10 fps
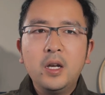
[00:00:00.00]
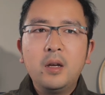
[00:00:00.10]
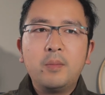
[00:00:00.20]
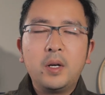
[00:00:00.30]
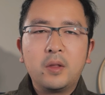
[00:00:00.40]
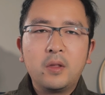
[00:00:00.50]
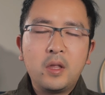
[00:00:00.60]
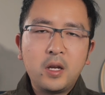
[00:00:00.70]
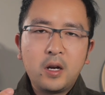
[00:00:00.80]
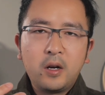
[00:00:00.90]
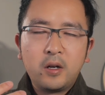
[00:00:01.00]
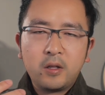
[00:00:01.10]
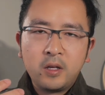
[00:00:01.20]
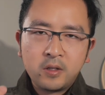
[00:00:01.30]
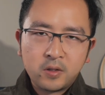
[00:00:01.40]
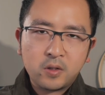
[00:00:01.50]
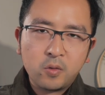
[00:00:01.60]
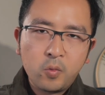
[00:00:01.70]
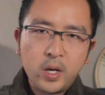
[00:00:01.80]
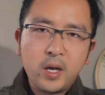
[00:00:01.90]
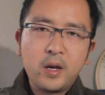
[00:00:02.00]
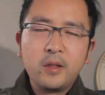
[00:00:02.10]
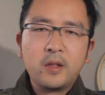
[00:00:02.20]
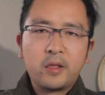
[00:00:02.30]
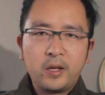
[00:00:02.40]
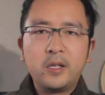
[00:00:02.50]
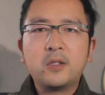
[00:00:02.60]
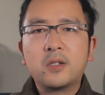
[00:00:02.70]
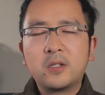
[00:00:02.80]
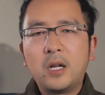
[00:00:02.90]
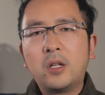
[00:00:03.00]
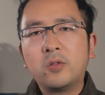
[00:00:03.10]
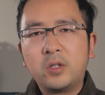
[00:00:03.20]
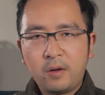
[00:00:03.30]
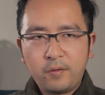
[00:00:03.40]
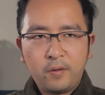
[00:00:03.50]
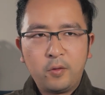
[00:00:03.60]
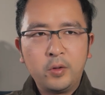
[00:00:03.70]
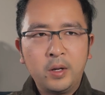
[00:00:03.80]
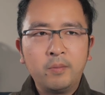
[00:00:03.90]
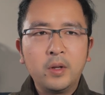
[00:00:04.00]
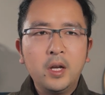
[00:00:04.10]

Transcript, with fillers: But there is where the things start to differ for them.